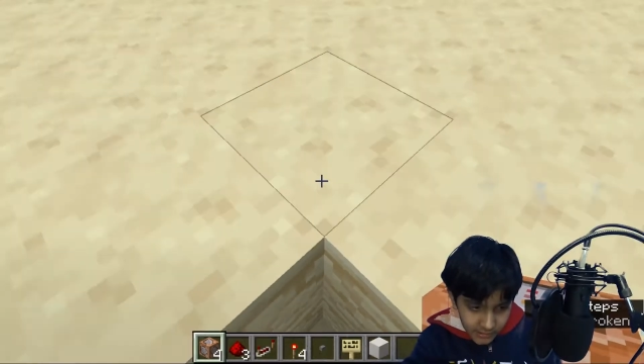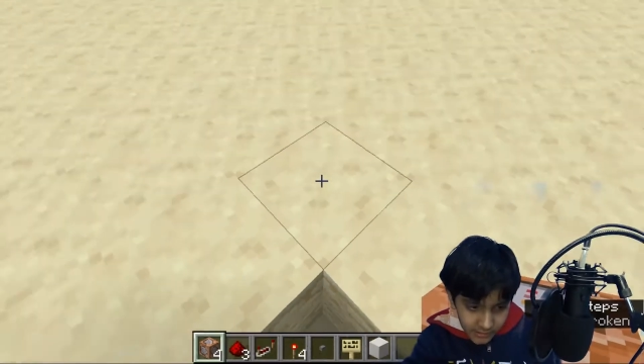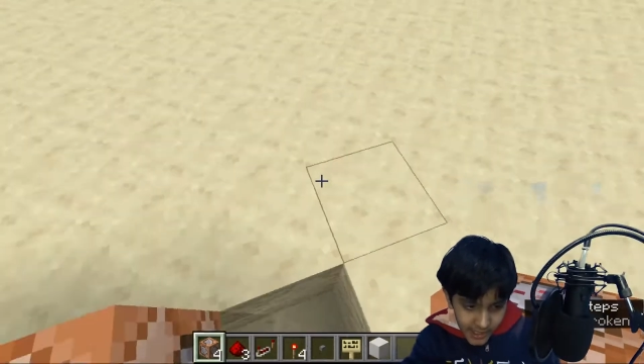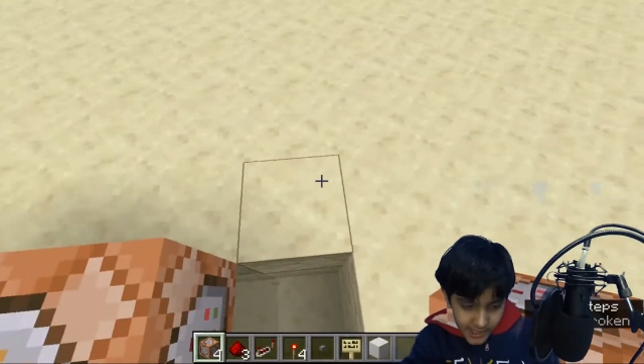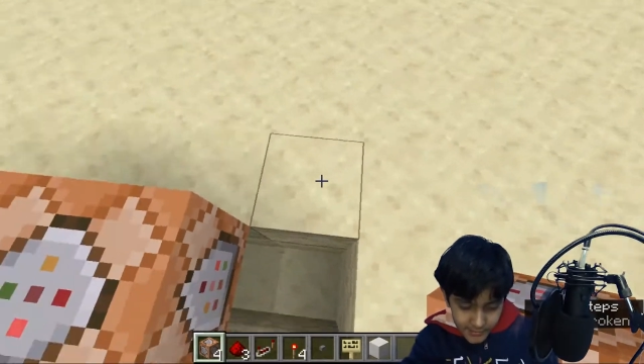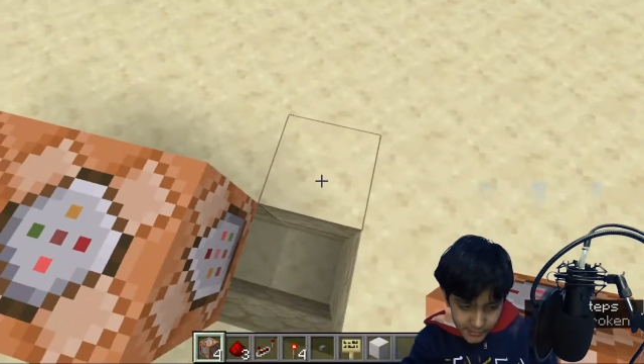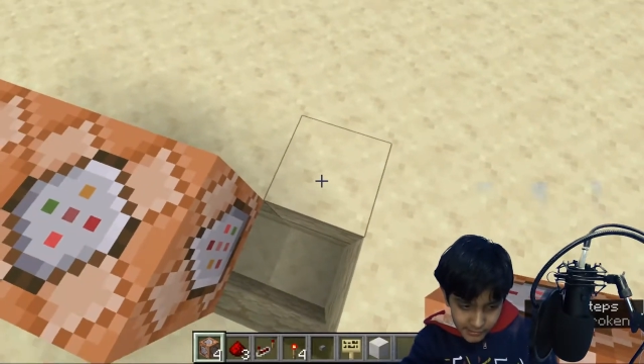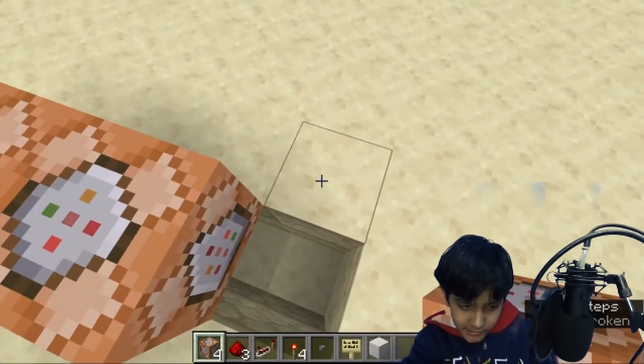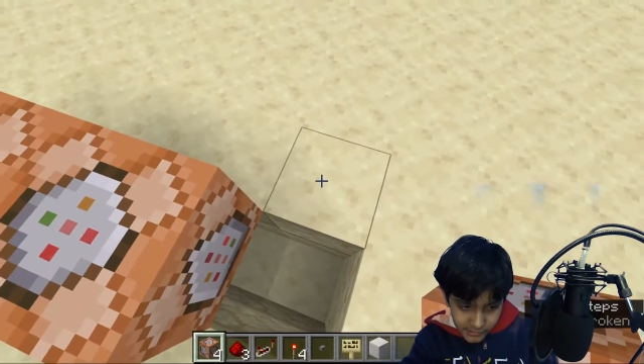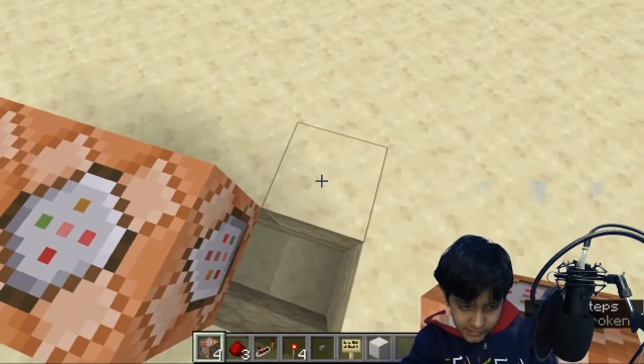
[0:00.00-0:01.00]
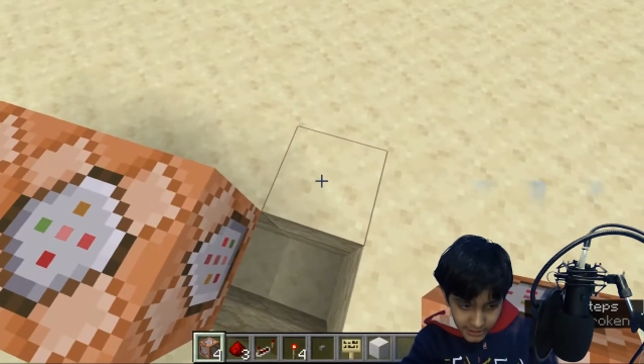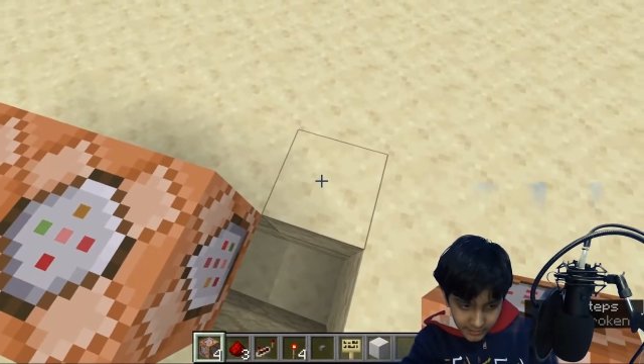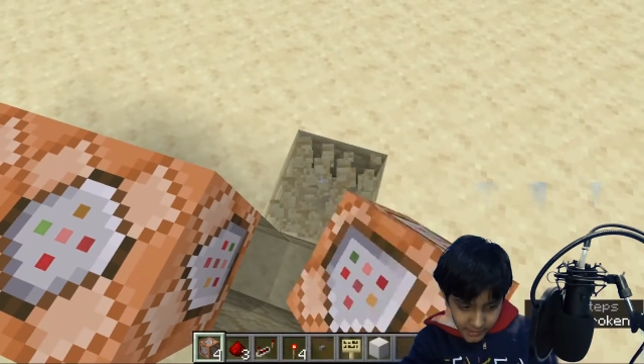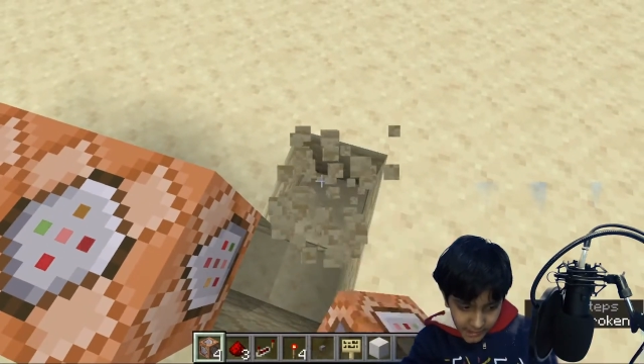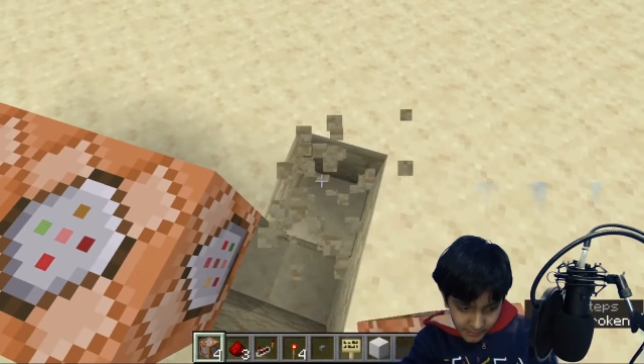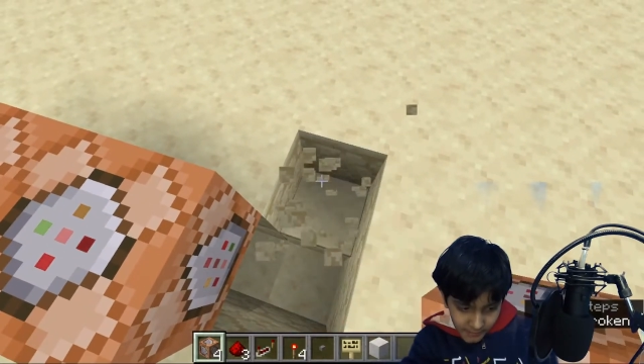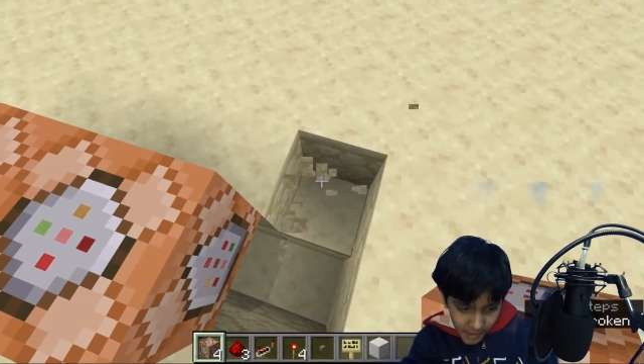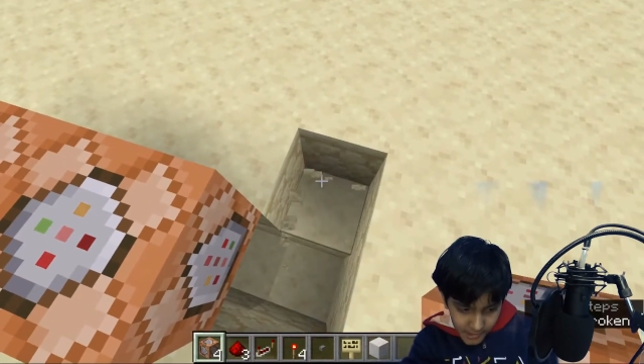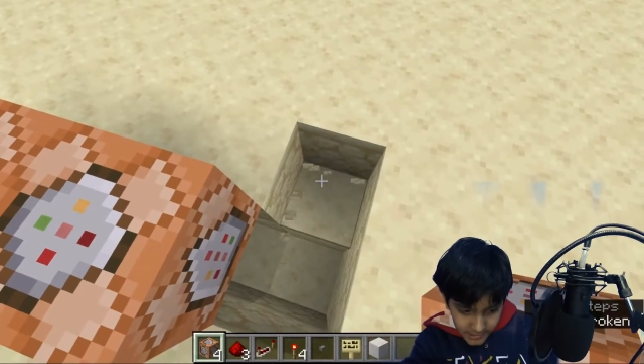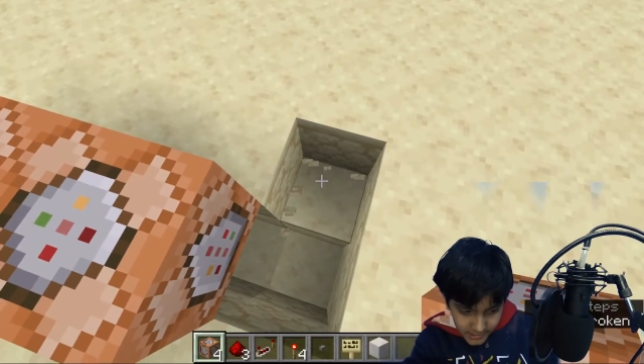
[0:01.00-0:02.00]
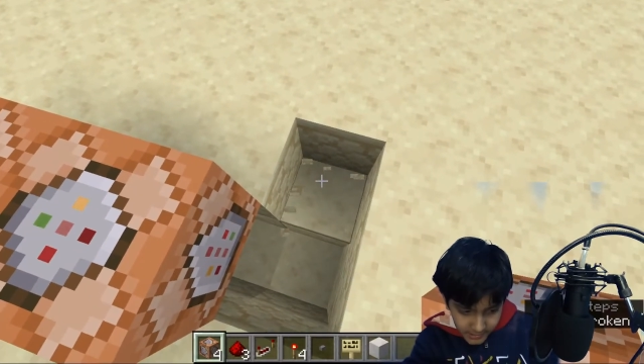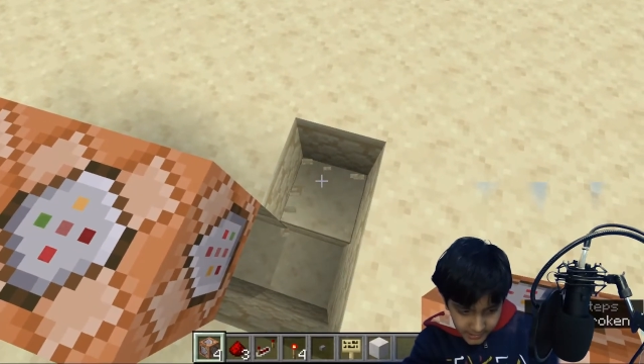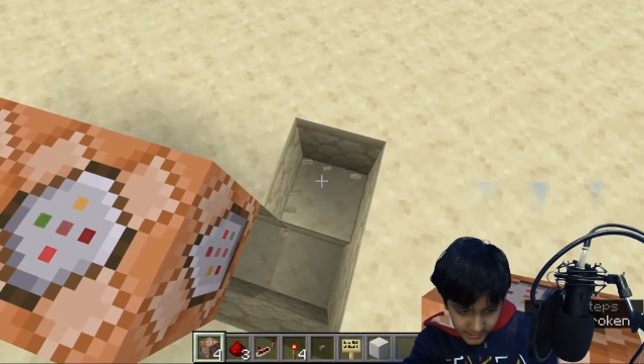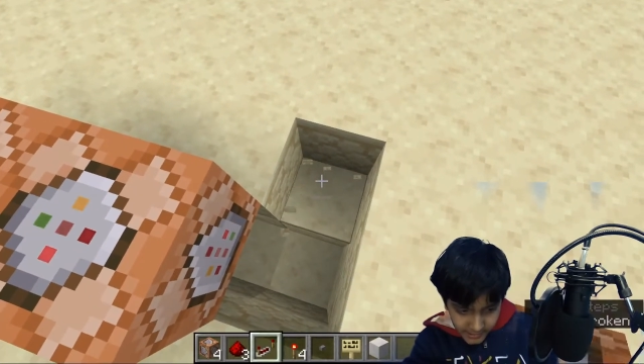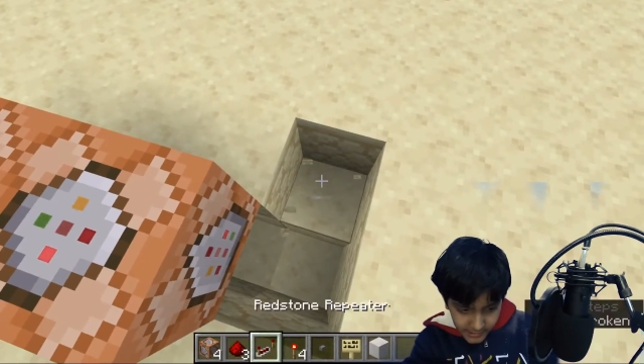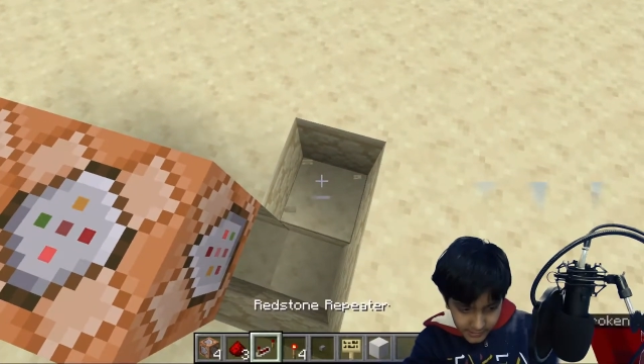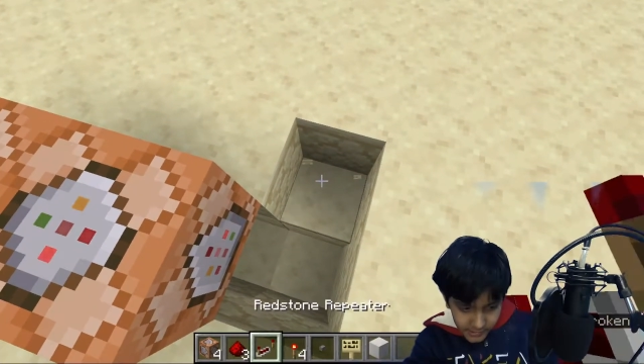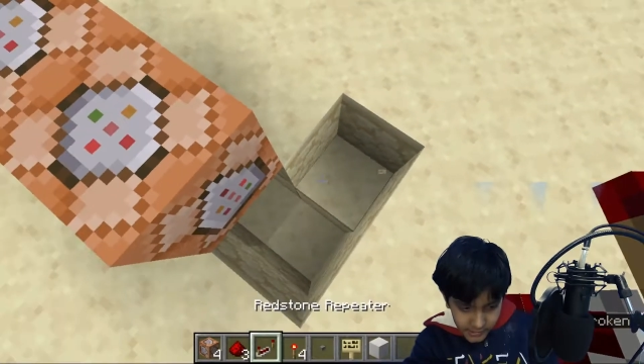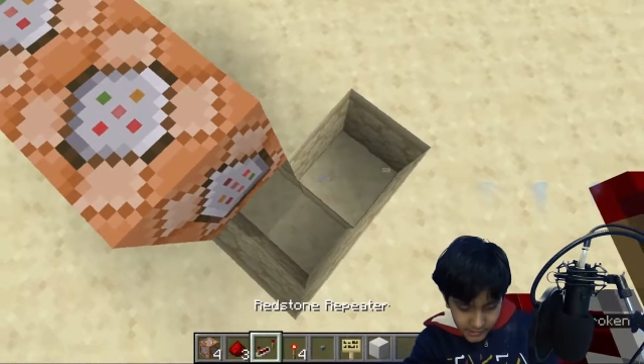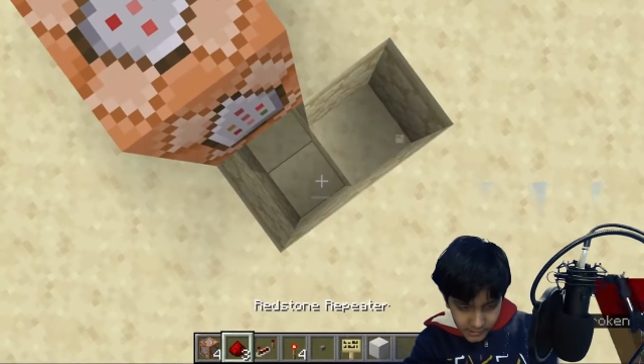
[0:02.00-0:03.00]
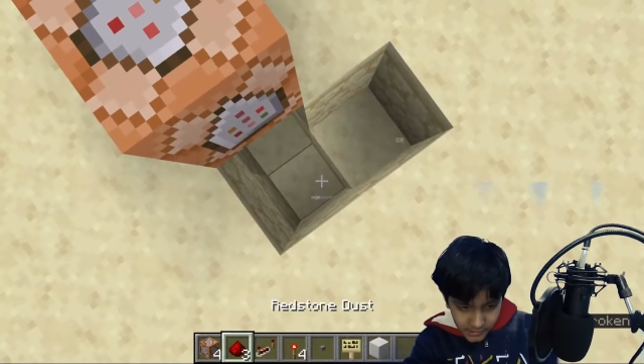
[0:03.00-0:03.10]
Next, dig this block and